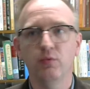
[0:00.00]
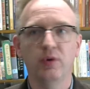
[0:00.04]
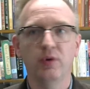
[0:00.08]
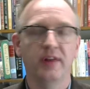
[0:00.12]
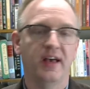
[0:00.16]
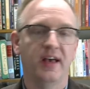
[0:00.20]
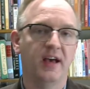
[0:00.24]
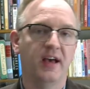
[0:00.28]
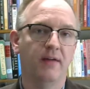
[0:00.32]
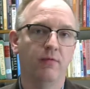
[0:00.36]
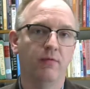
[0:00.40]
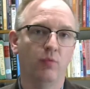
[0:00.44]
will
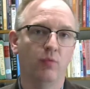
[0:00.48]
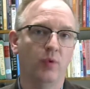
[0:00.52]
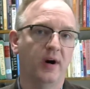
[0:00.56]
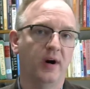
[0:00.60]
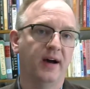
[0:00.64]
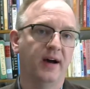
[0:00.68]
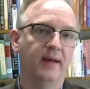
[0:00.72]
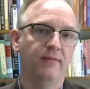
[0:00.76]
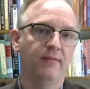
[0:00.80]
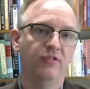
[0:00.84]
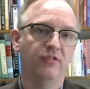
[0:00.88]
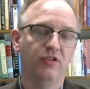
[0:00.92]
have
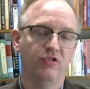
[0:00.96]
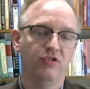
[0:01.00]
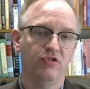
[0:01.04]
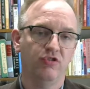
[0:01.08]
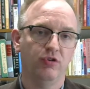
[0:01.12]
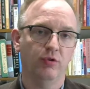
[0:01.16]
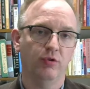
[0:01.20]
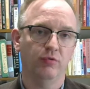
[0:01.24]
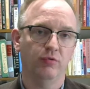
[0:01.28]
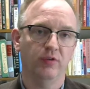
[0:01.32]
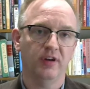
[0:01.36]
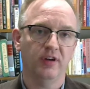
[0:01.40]
wives and
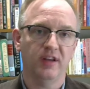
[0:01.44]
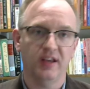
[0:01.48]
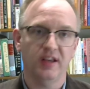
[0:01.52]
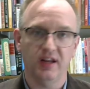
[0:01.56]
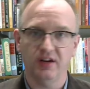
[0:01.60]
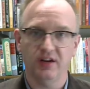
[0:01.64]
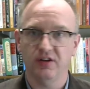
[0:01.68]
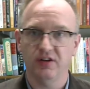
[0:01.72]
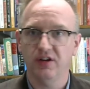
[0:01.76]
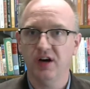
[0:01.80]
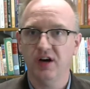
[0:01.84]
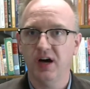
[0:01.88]
children
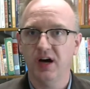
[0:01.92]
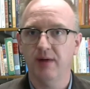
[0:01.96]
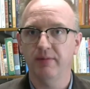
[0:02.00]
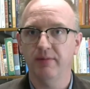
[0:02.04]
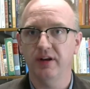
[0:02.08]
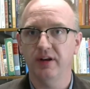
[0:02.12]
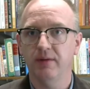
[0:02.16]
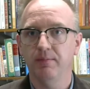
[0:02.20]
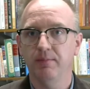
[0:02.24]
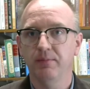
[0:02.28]
in common.